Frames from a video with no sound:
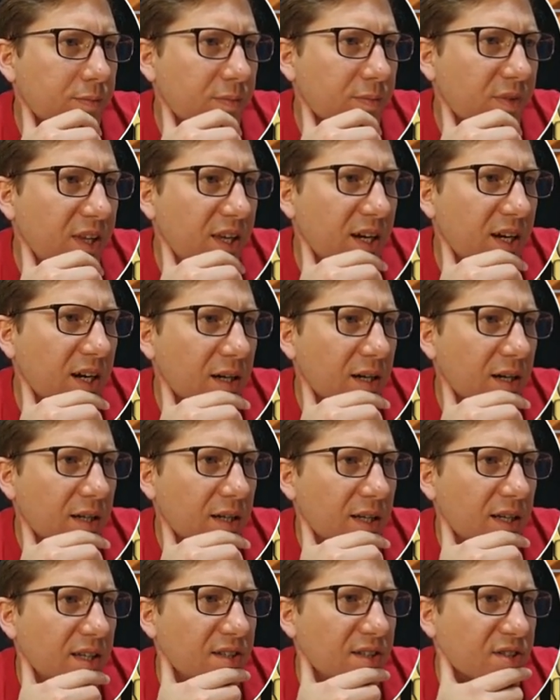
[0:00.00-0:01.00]
Yeah,
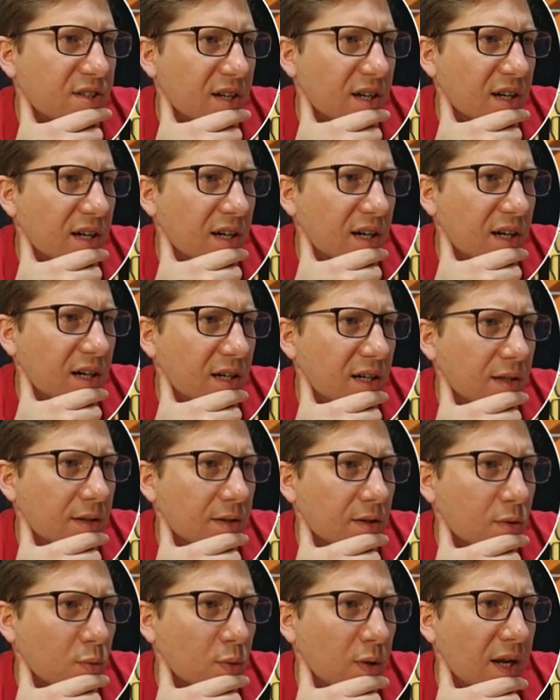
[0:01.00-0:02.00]
he's
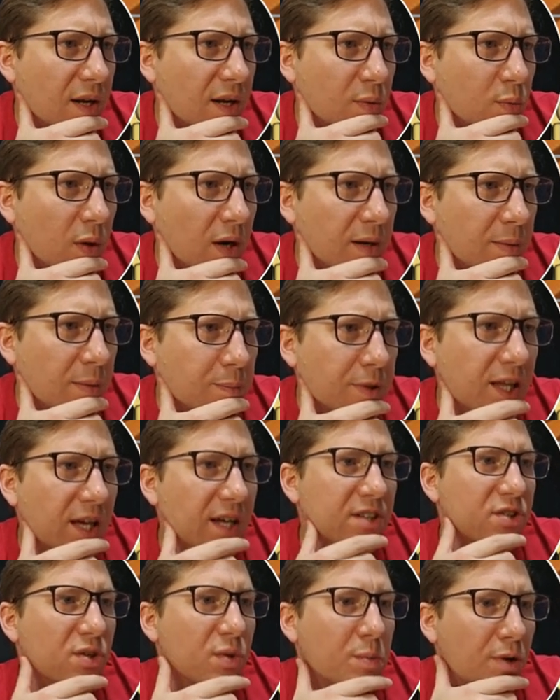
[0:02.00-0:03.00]
red, white, black.
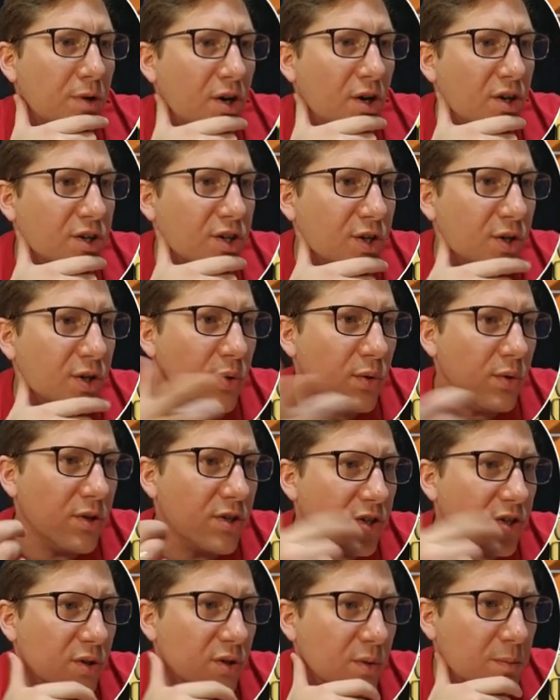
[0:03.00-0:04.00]
So Mardu,
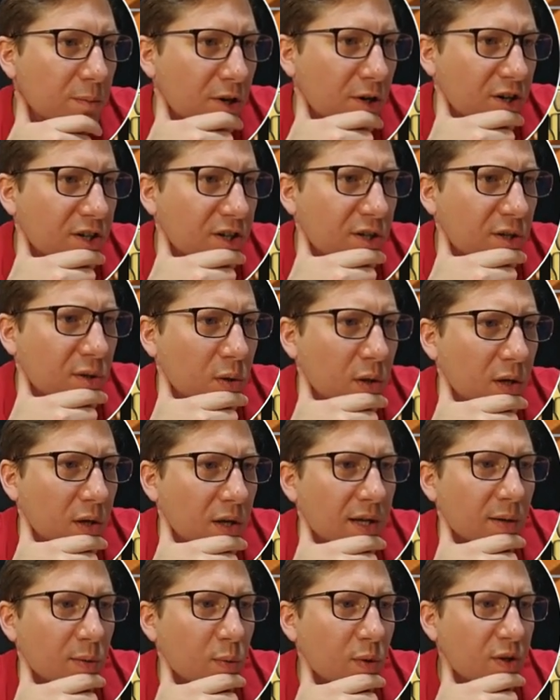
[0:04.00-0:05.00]
good old Mardu,
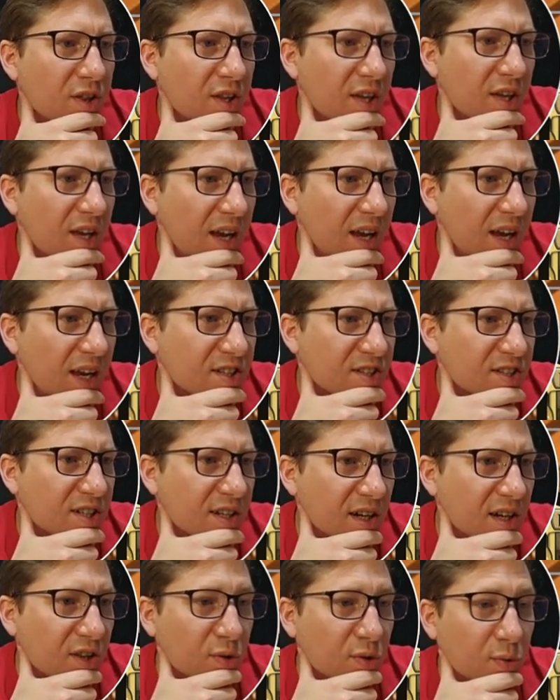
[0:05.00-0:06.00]
with haste,
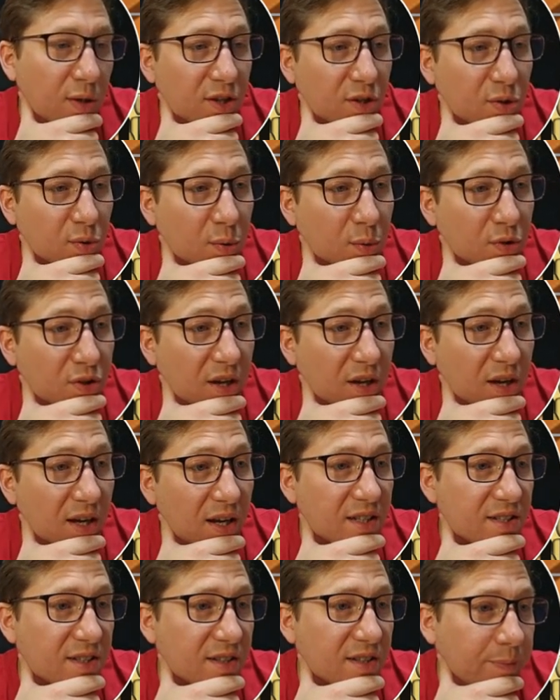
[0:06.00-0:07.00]
a 3/3 with
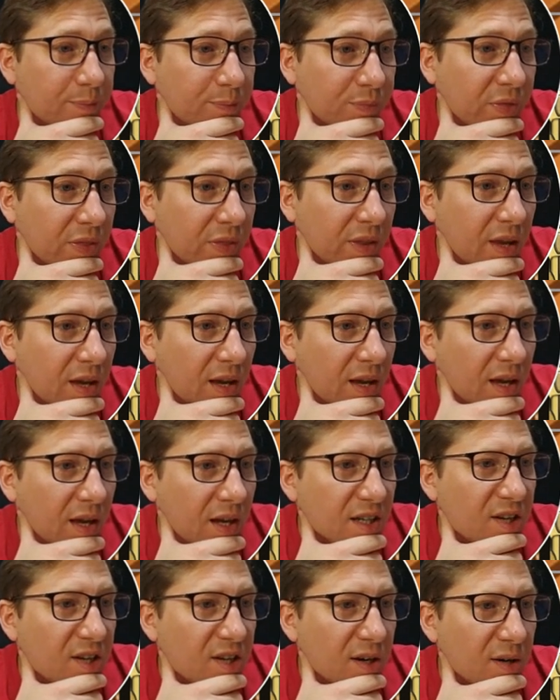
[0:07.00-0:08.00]
haste.
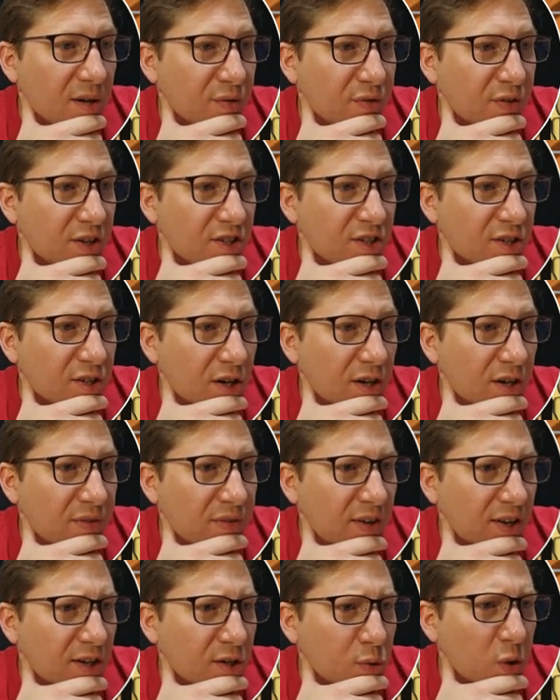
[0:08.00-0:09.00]
Sacrifice an
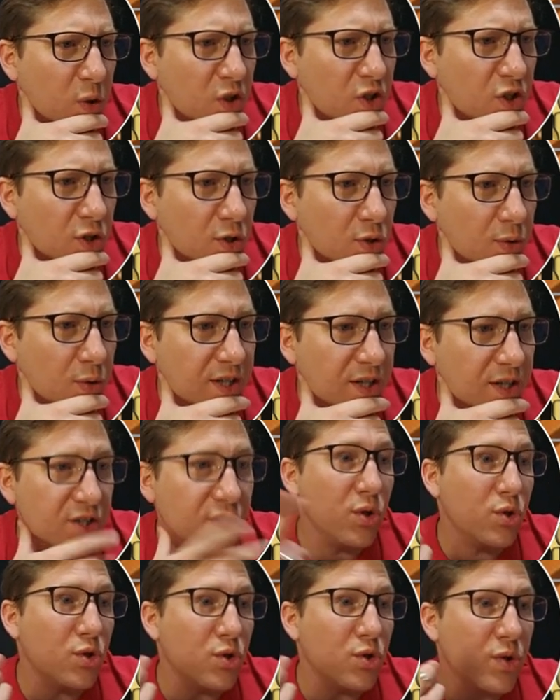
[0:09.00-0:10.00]
artifact creature, create
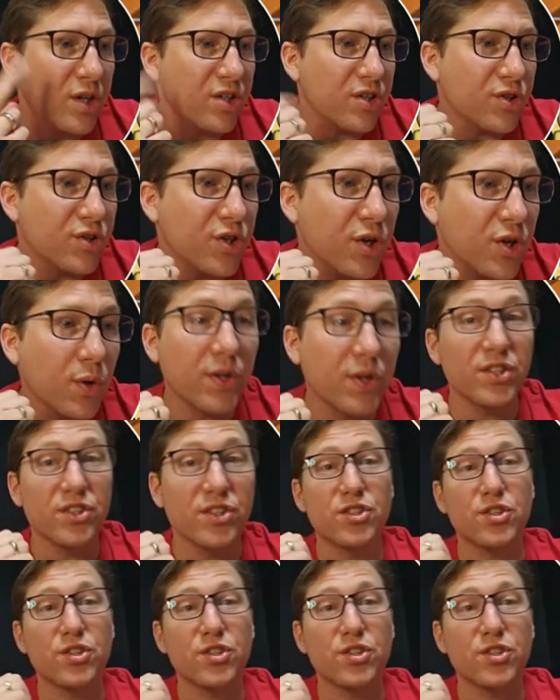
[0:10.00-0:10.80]
2 treasure tokens.